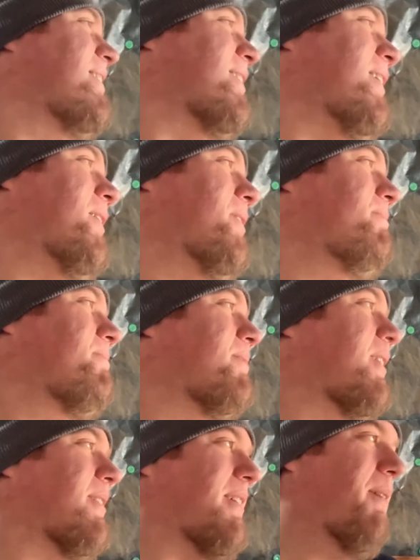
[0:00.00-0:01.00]
so,
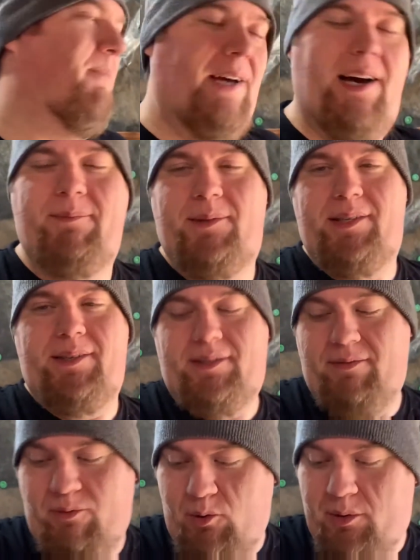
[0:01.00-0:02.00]
cause I'm, I'm just
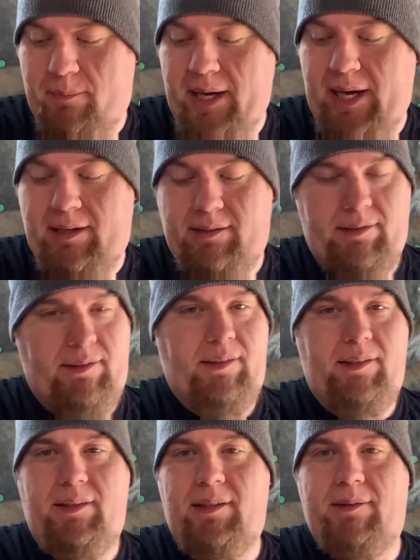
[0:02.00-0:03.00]
for the meat
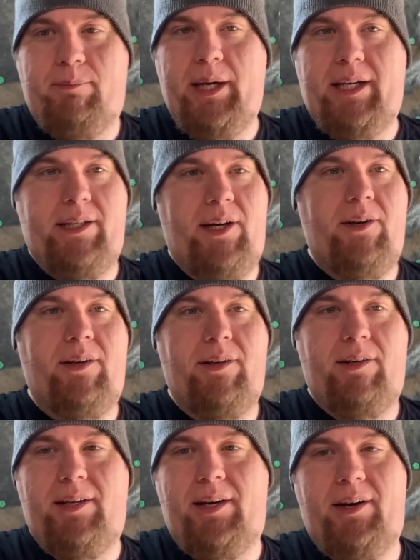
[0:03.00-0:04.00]
big deer,
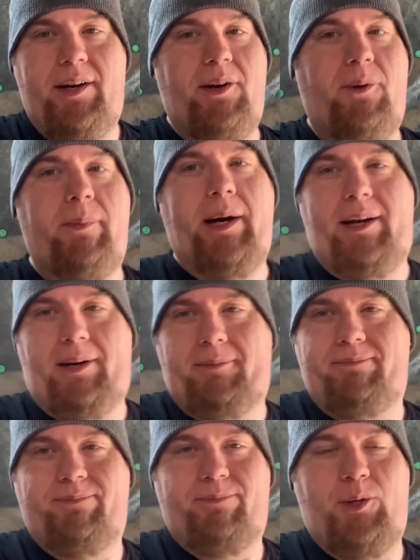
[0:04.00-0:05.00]
little deer, it don't matter.
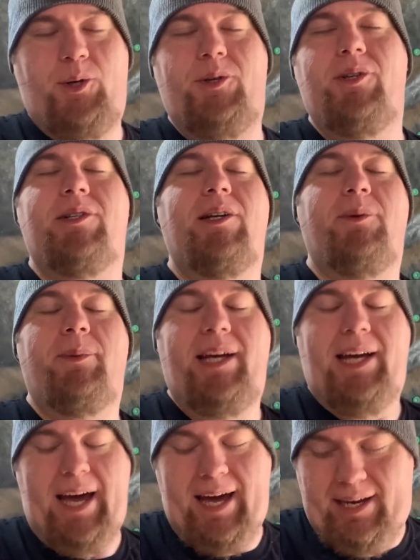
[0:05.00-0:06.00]
You're just going to
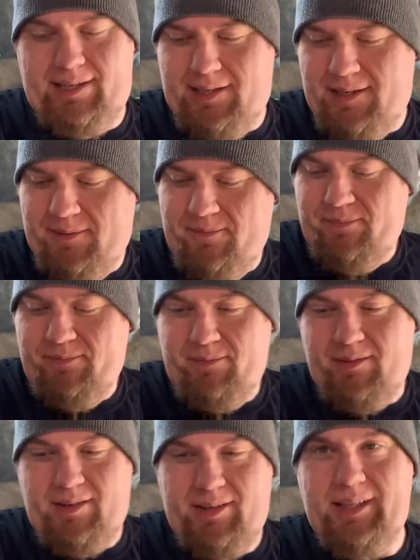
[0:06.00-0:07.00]
be eight.
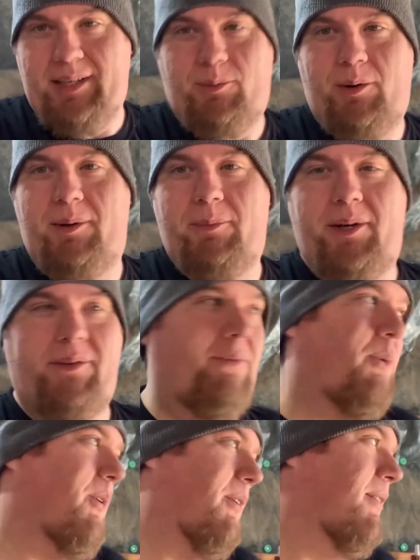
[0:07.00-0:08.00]
Because that's what I'm hunting
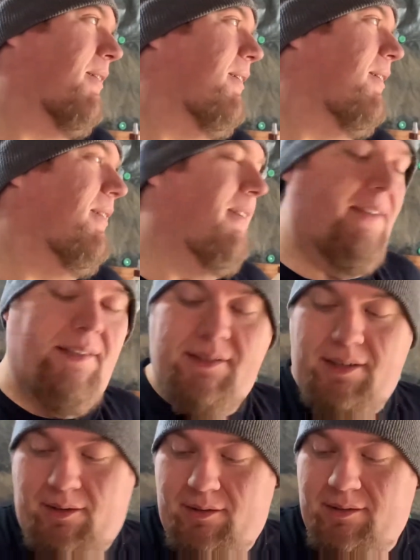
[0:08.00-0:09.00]
for.
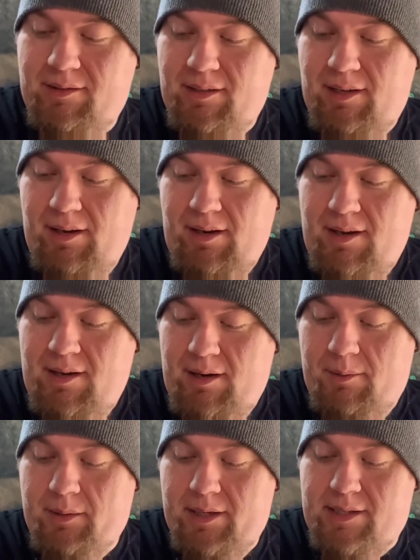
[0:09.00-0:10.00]
So, I'm
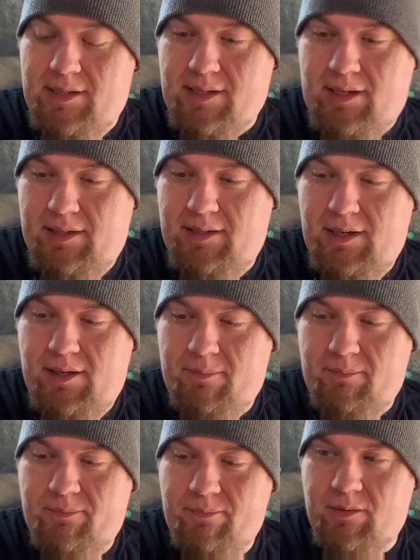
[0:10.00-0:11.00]
going to get this cleaned up.
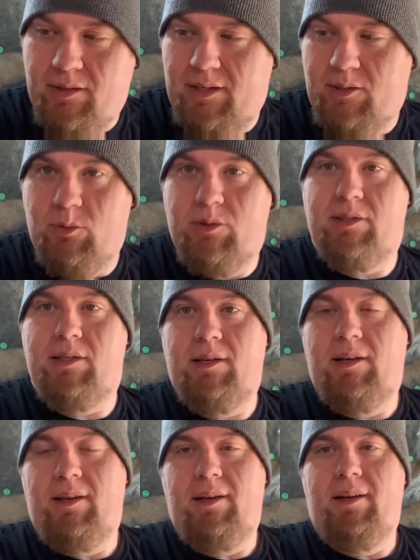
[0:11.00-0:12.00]
This was
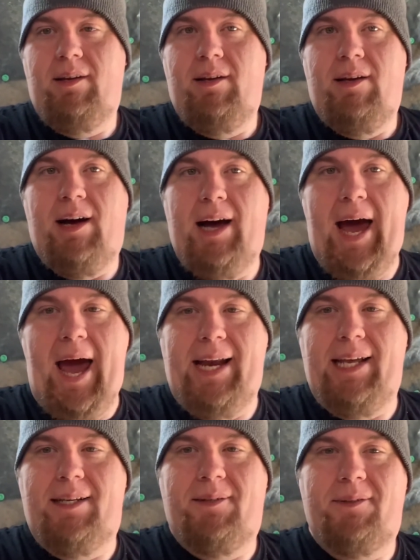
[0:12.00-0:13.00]
an
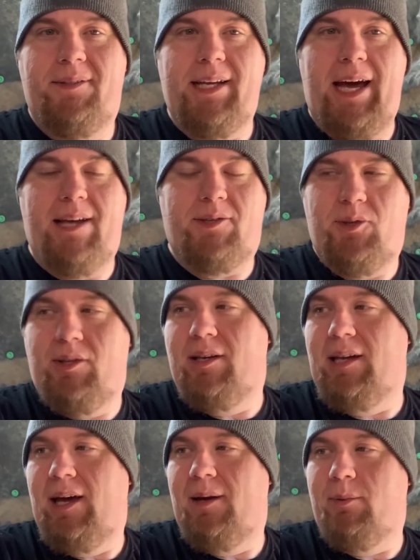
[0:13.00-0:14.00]
added task to the
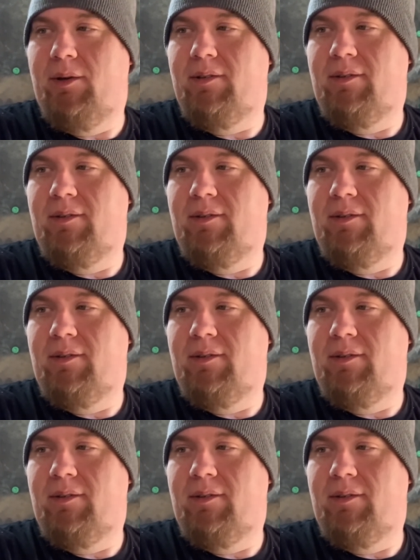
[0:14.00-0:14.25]
day, but